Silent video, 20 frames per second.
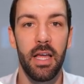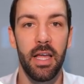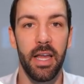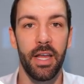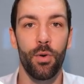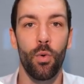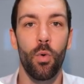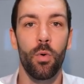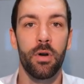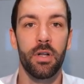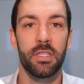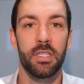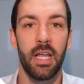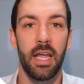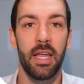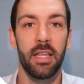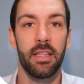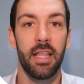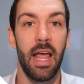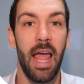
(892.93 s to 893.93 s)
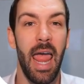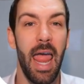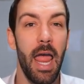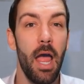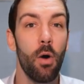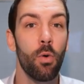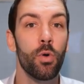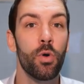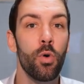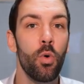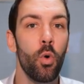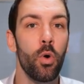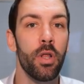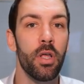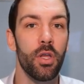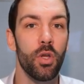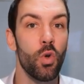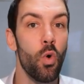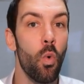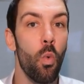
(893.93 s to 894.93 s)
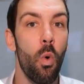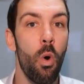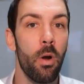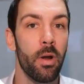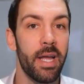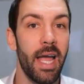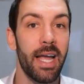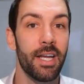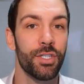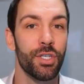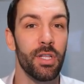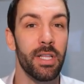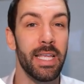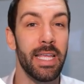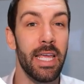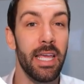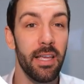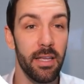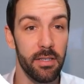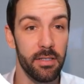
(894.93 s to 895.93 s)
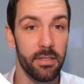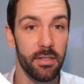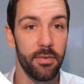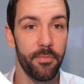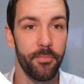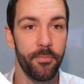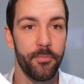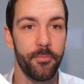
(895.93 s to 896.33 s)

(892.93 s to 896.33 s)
in order saying that how good your work actually is.